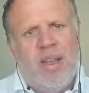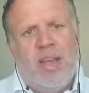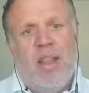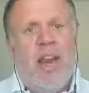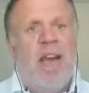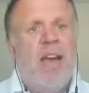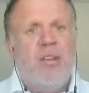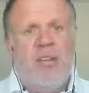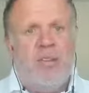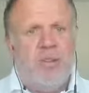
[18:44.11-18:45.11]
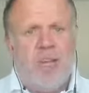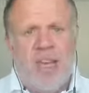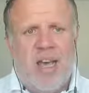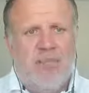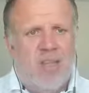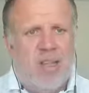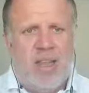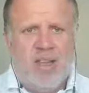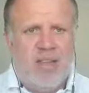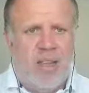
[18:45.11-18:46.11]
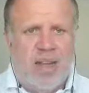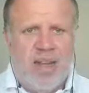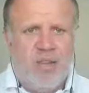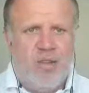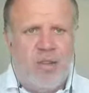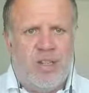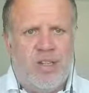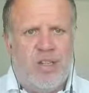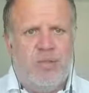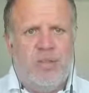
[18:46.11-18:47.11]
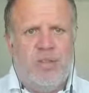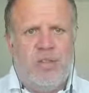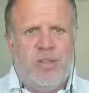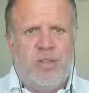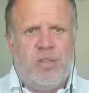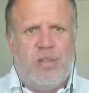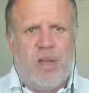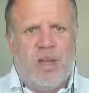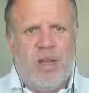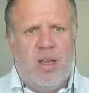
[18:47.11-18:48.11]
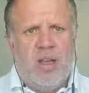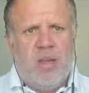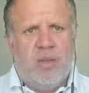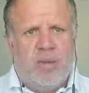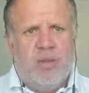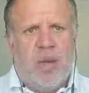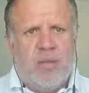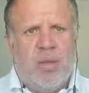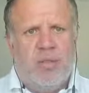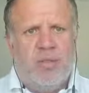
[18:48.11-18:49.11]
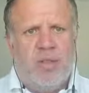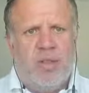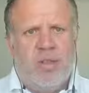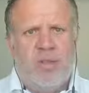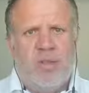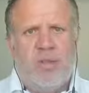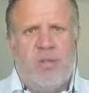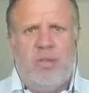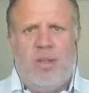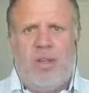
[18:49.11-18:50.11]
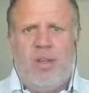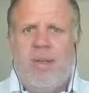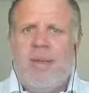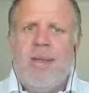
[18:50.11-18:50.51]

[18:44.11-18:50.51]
And then how do you sort of capture that interest in order to attract people to talk to you?